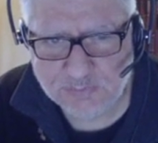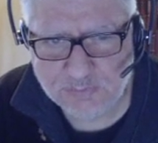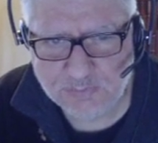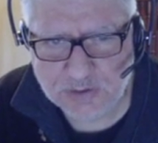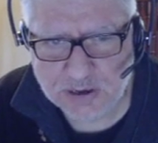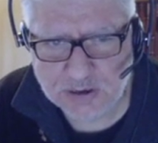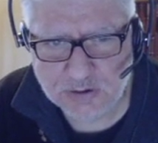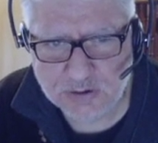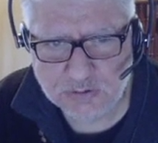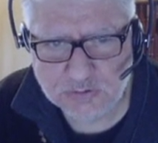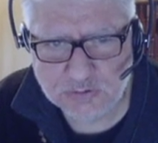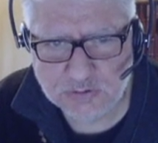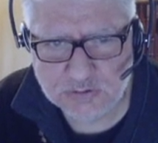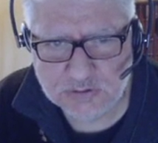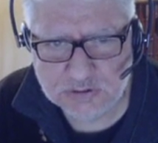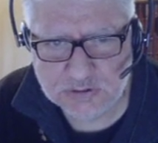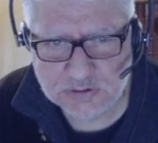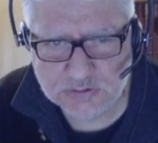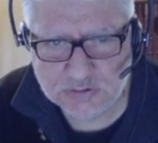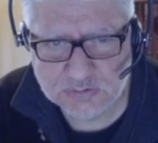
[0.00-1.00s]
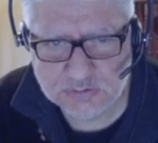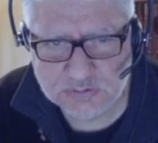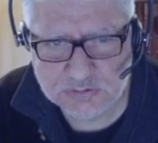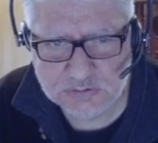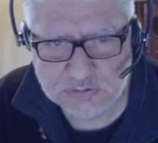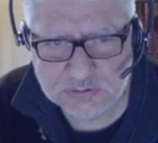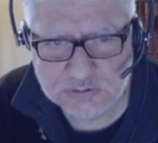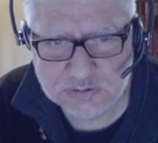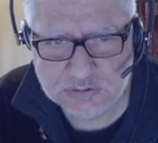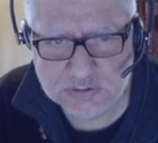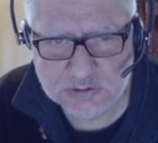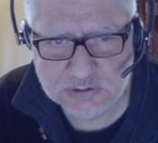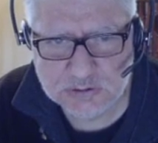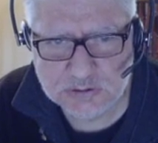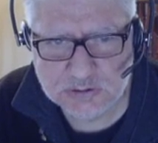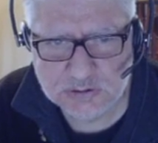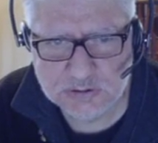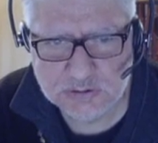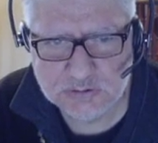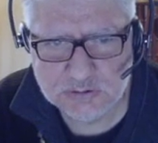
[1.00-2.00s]
file utils.
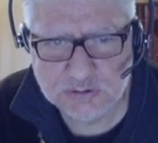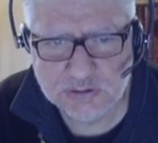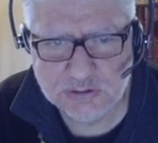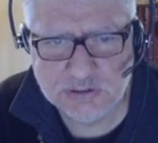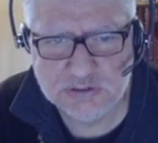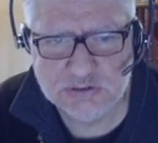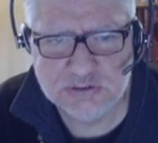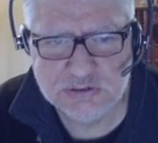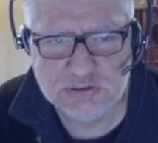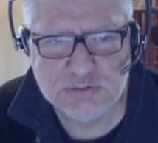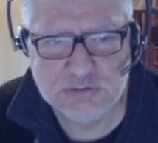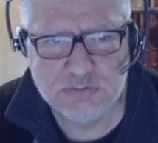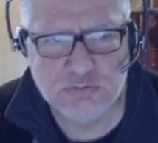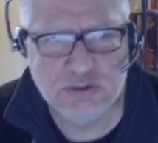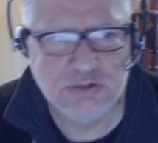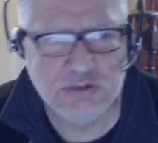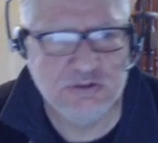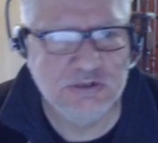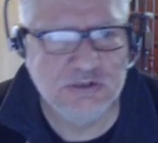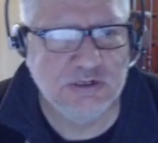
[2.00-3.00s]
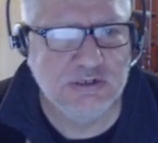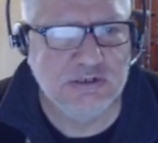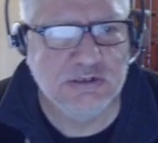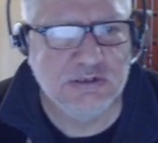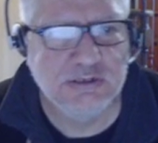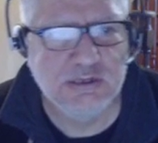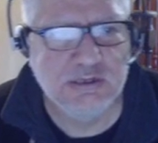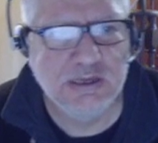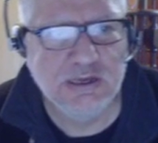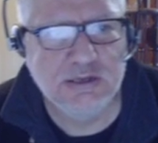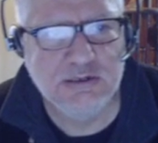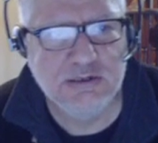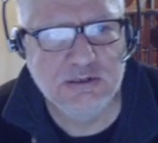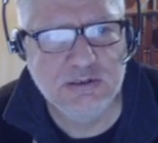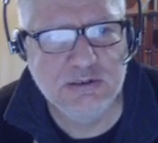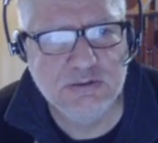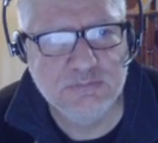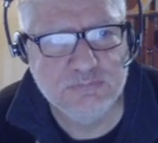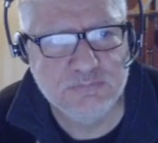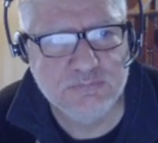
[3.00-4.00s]
So let's try changing that.
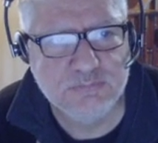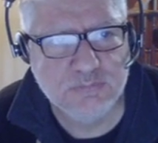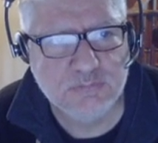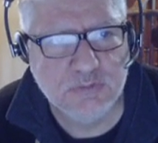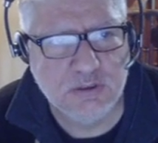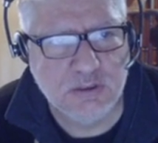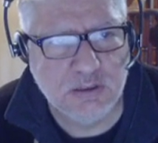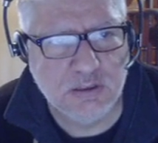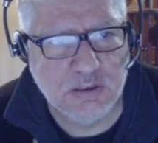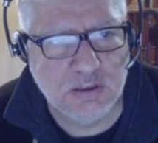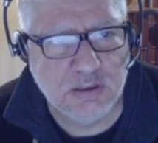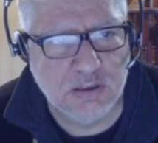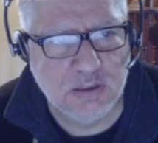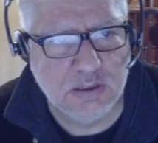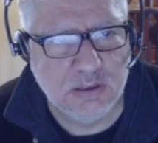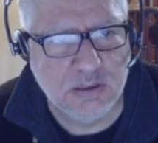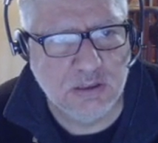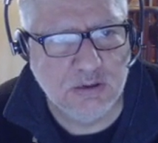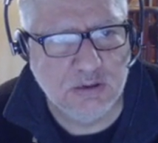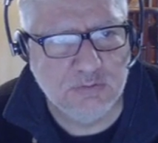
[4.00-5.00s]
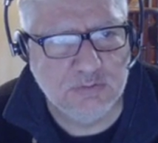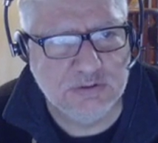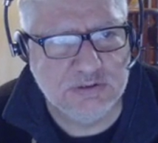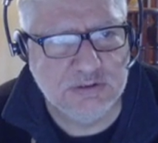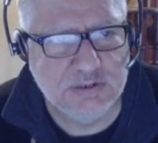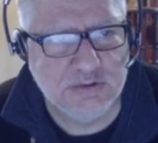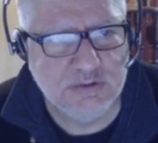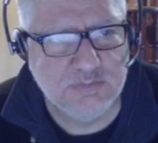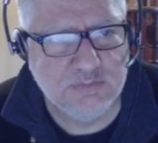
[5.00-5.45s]
Resave